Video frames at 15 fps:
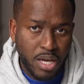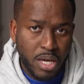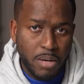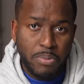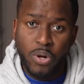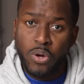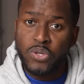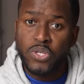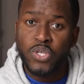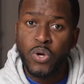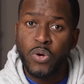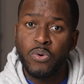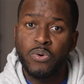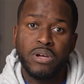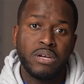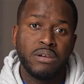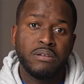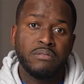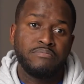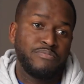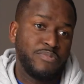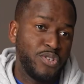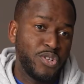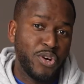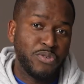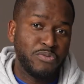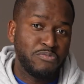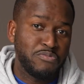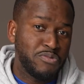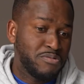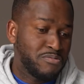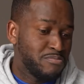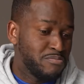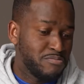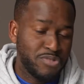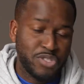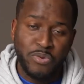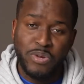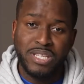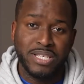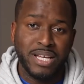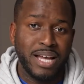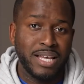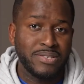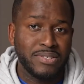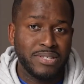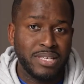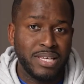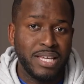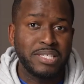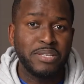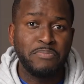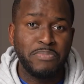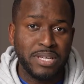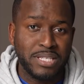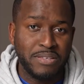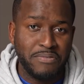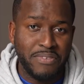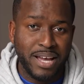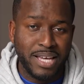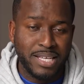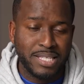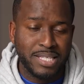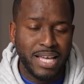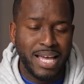But also, screen size. It's a big device,